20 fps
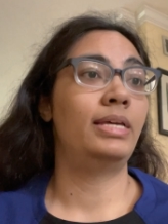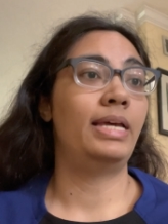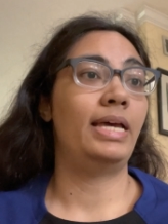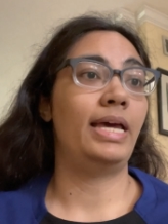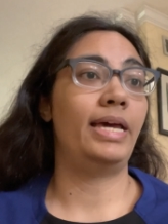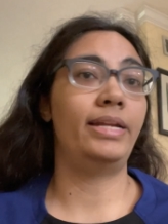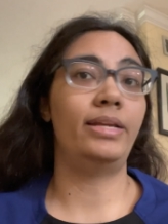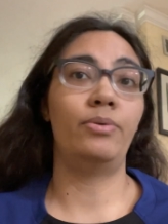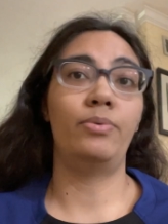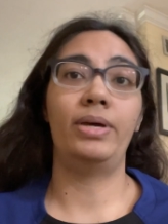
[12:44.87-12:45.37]

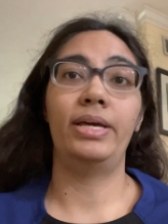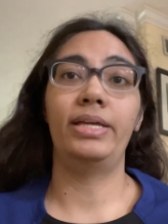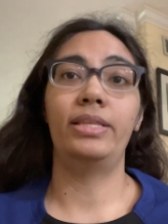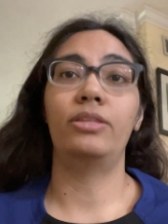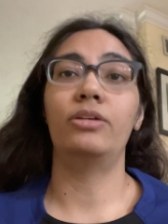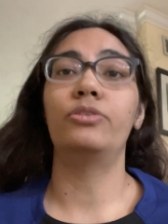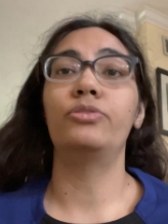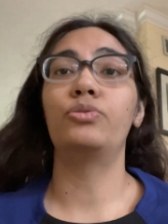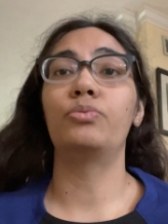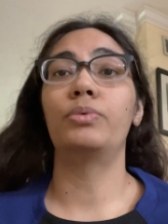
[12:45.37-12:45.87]
Anyway,
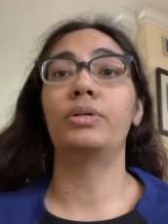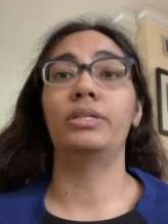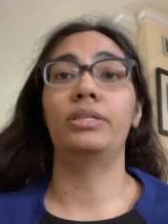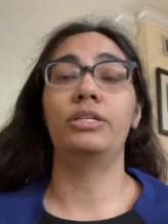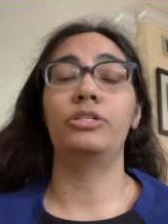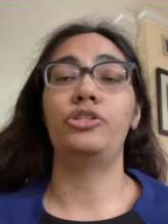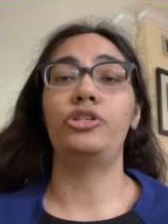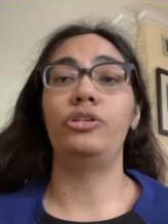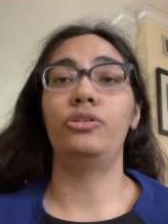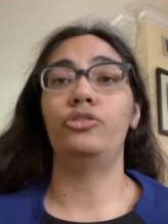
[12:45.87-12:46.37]
those were the
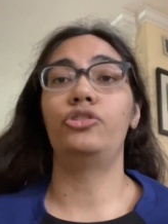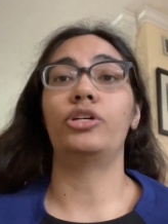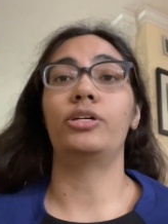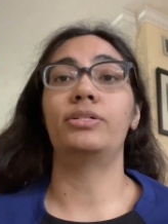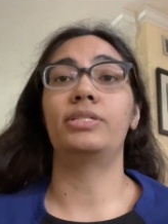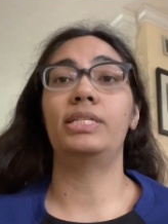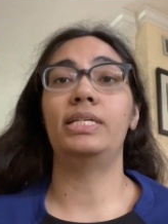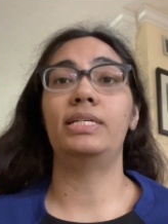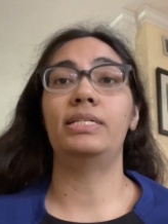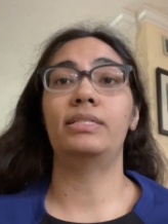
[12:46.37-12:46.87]
two
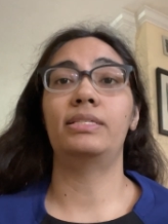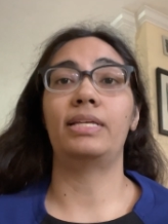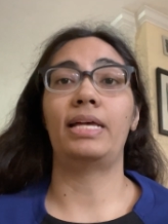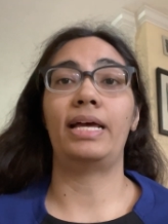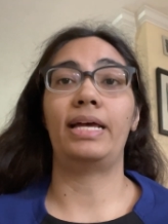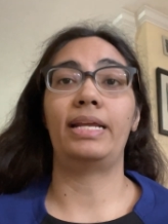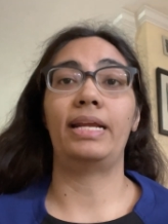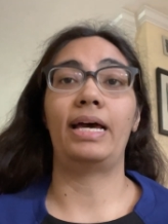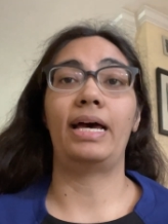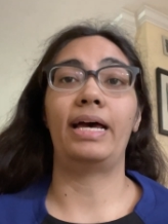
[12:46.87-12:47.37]
jerseys
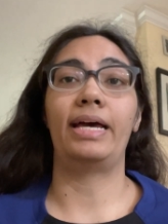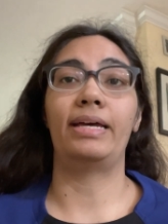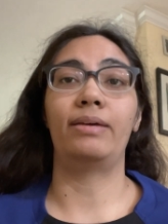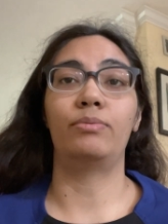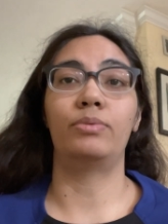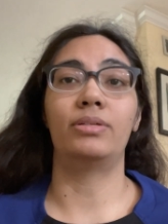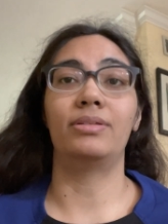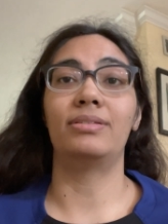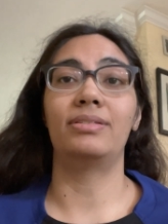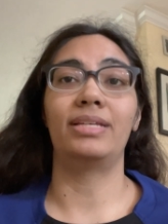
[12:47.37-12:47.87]
that I
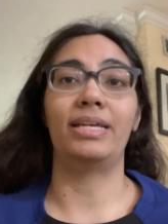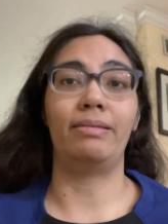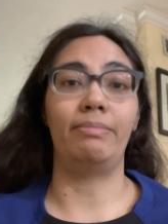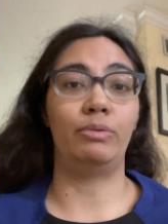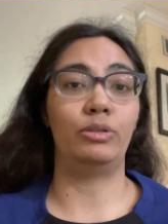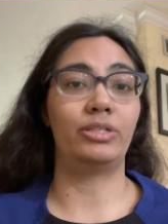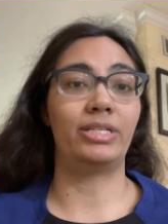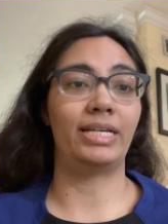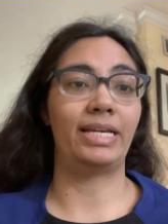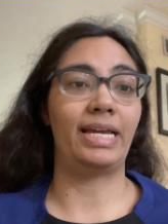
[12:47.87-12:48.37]
was
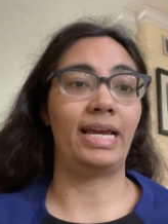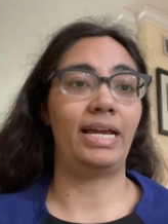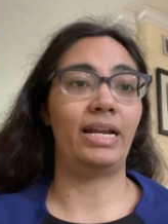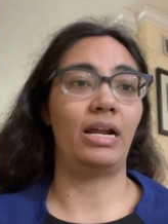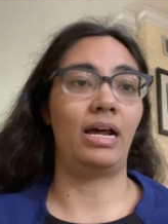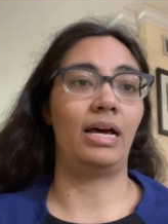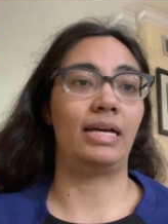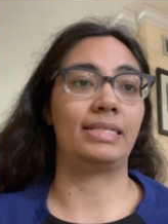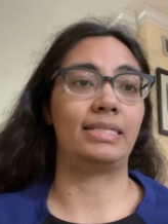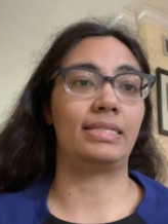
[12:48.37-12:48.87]
able to get
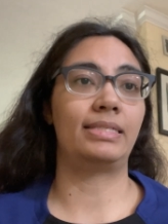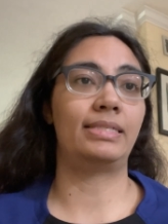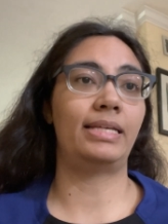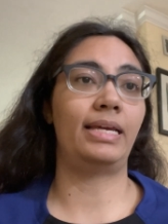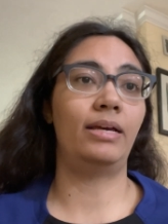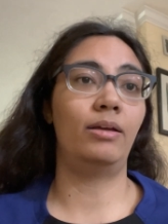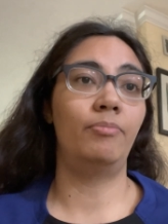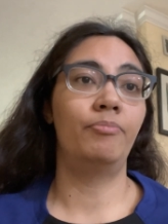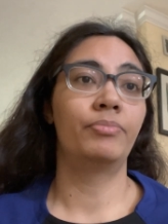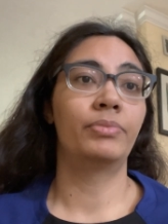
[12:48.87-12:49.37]
on
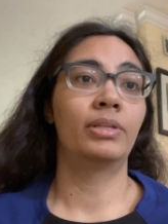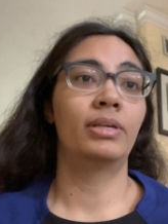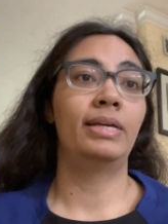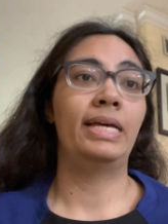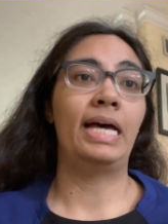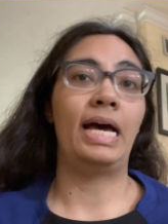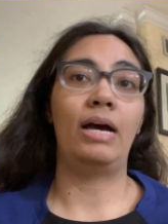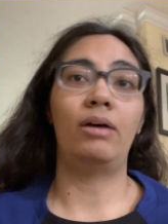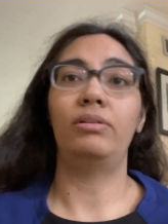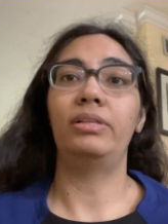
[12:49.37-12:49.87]
sale.
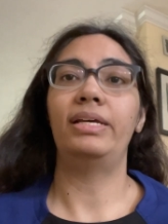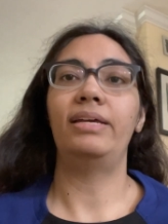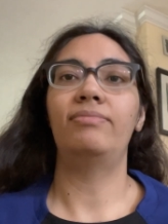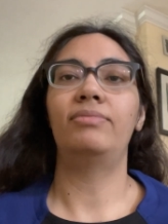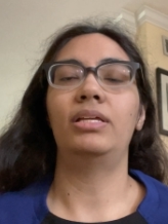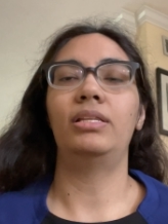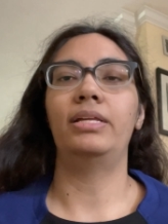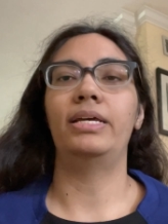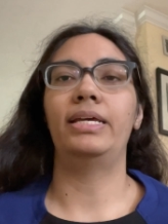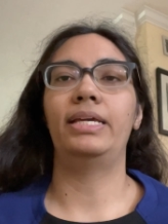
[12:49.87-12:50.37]
I will leave
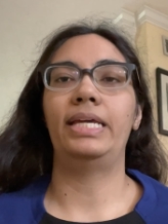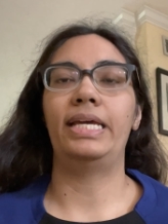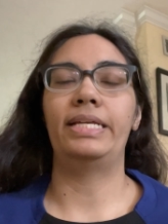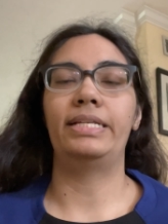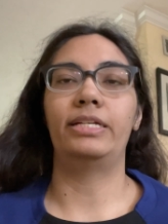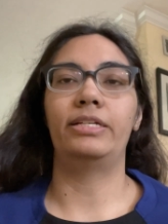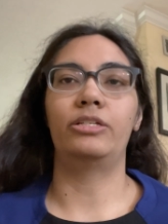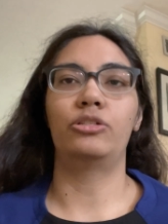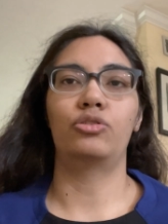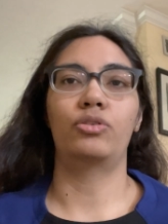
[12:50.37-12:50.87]
the link in
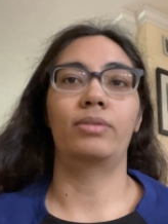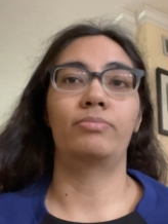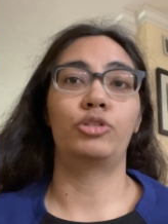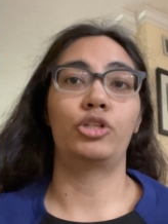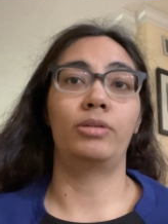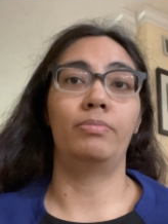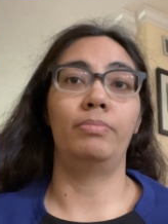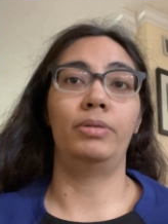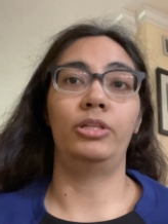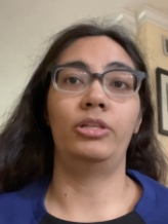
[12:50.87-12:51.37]
the
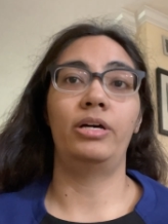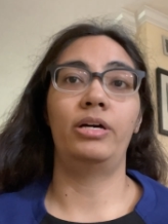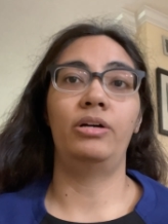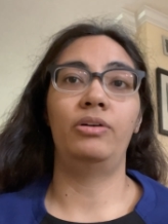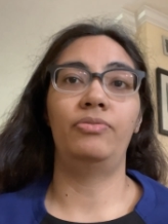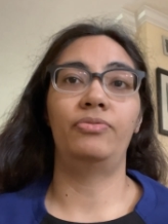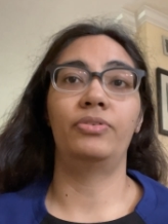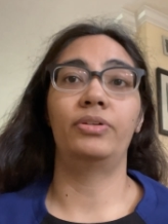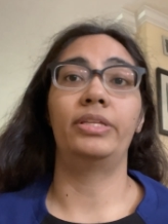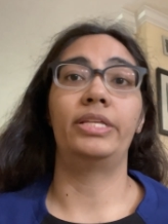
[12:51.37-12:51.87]
description below
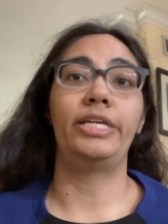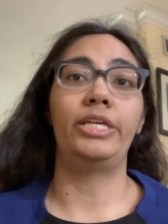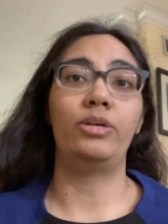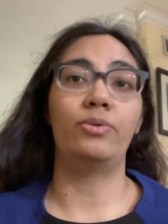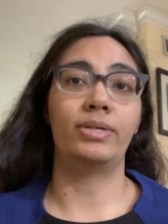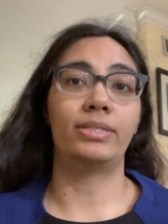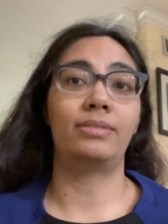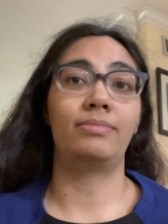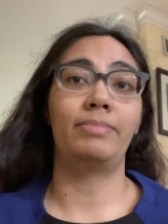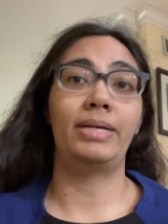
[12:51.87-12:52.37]
for the
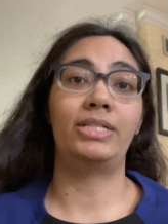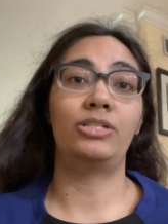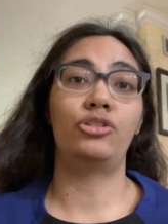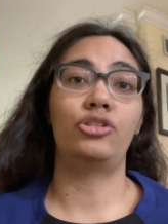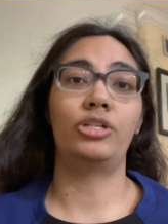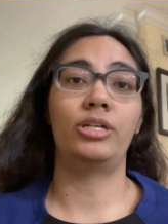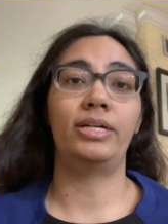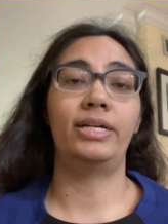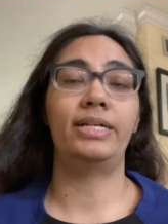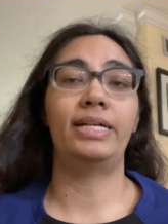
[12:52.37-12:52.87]
US men's
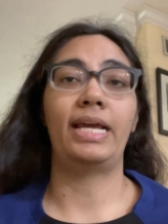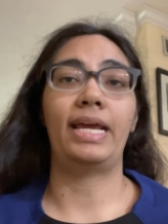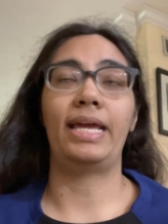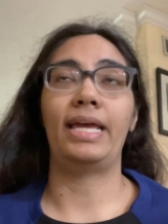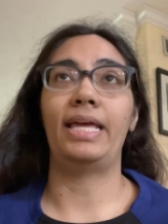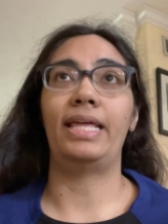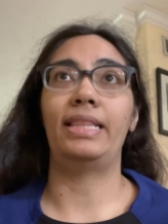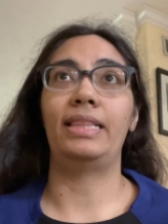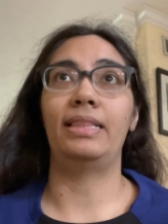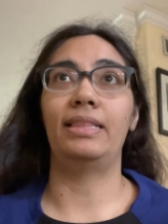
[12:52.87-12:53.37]
shirt
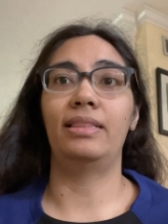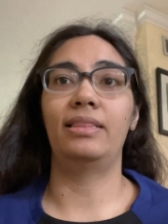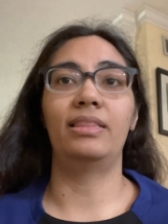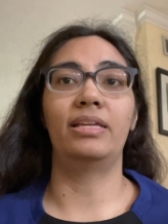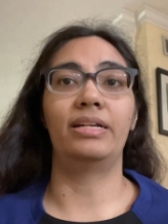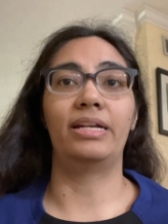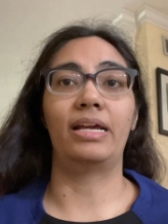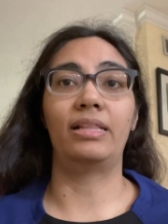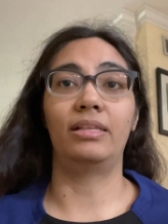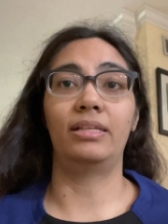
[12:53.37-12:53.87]
and the
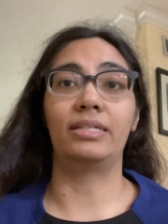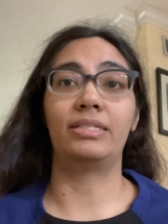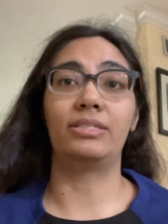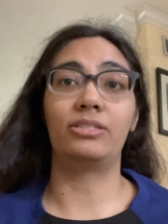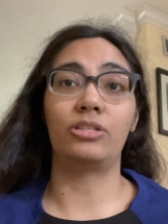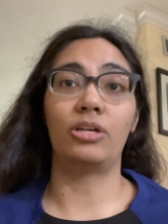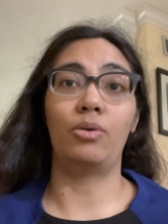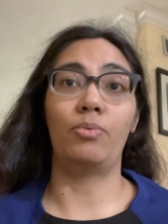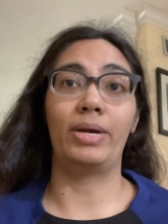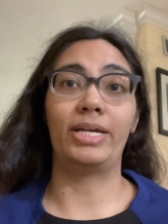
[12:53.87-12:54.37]
Netherlands
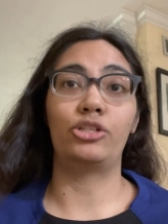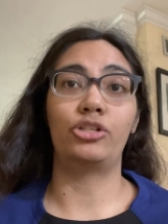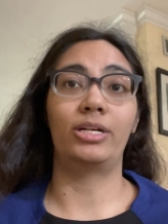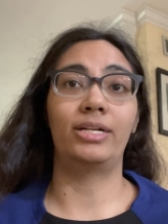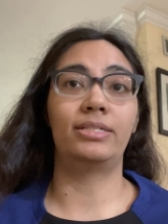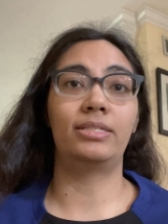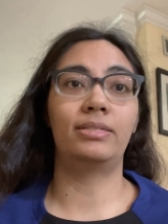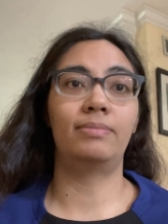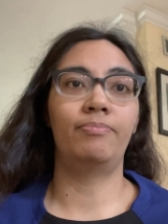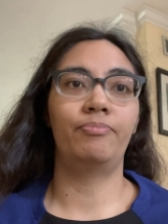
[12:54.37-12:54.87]
away
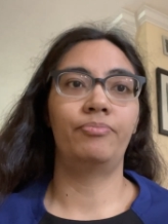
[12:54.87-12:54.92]
shirt.